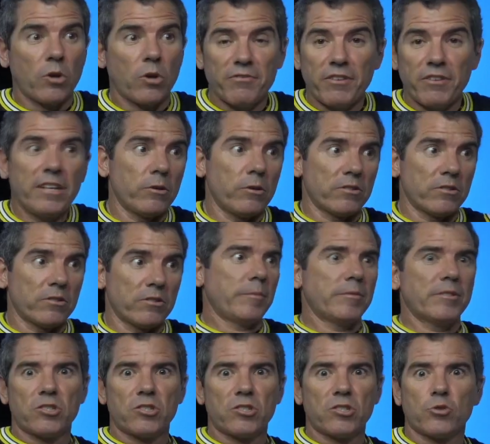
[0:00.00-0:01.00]
food,
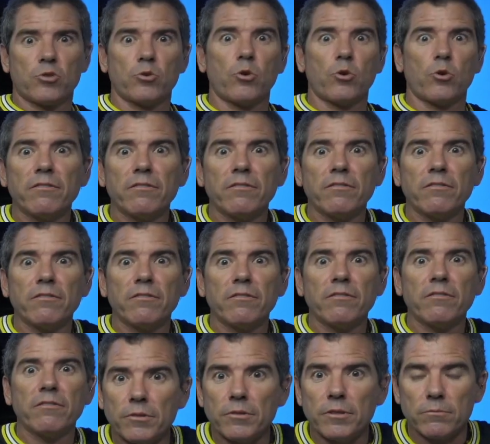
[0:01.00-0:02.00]
right? Which is
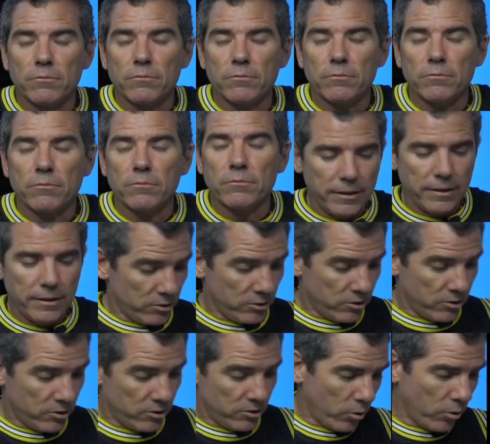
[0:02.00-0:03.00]
horrifying well, there's people
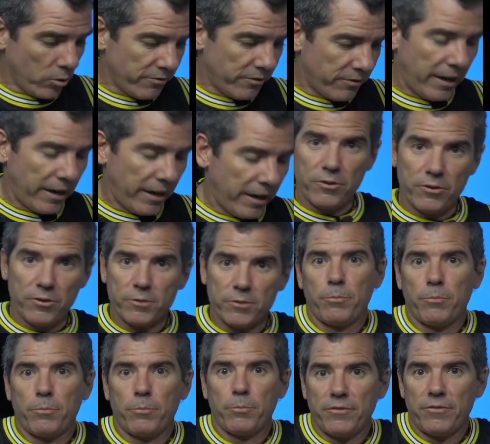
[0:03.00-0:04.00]
living on the streets. And
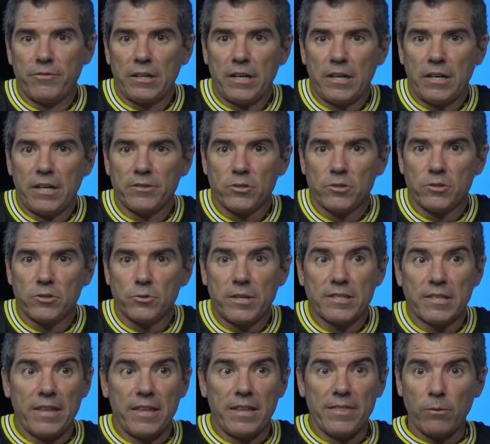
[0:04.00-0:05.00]
then what also
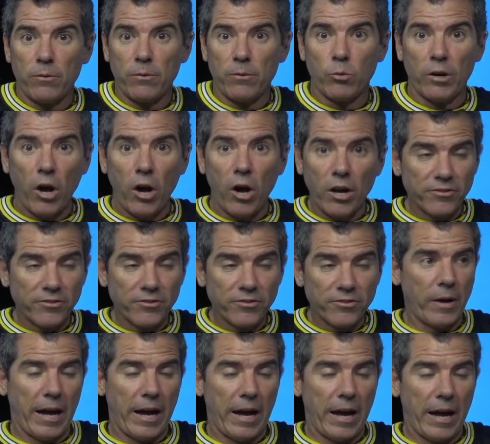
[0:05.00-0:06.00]
happened
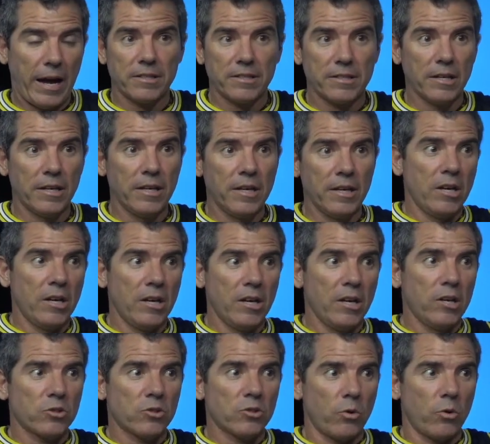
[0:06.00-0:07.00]
so farmers
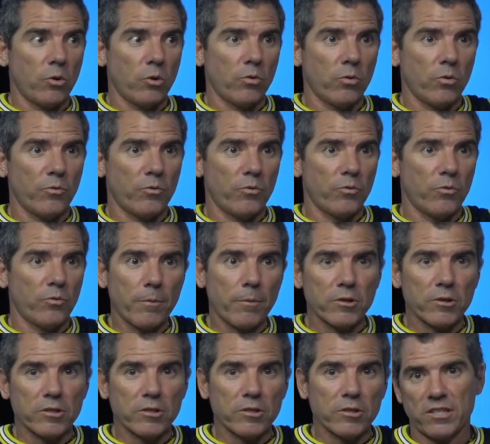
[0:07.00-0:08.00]
lost 50% of the
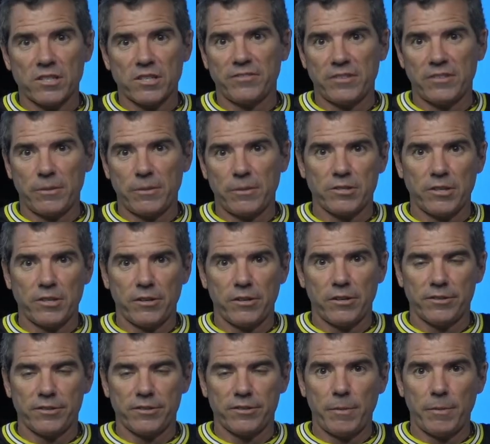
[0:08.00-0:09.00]
demand overnight.
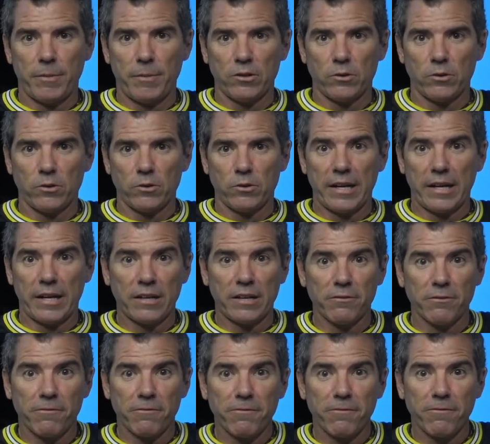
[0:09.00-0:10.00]
Food banks
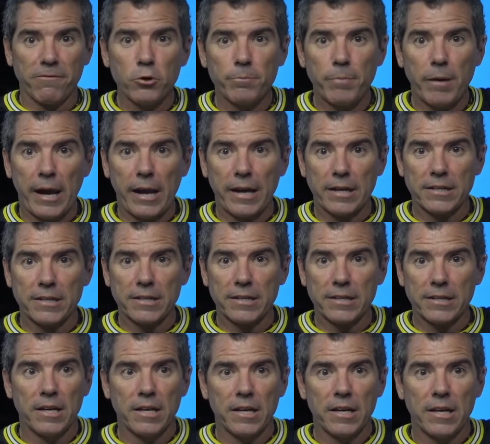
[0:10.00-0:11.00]
had a
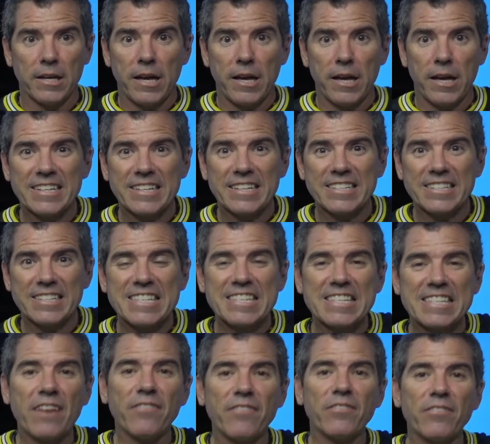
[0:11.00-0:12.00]
73%
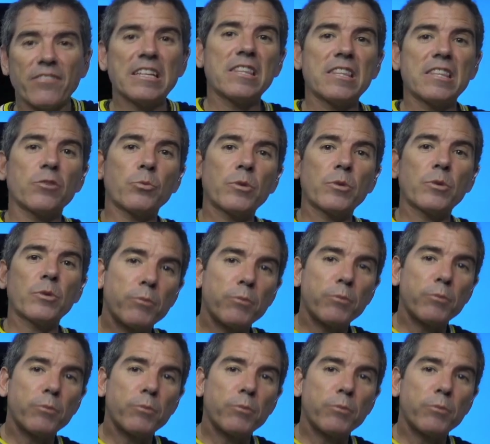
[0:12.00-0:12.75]
increase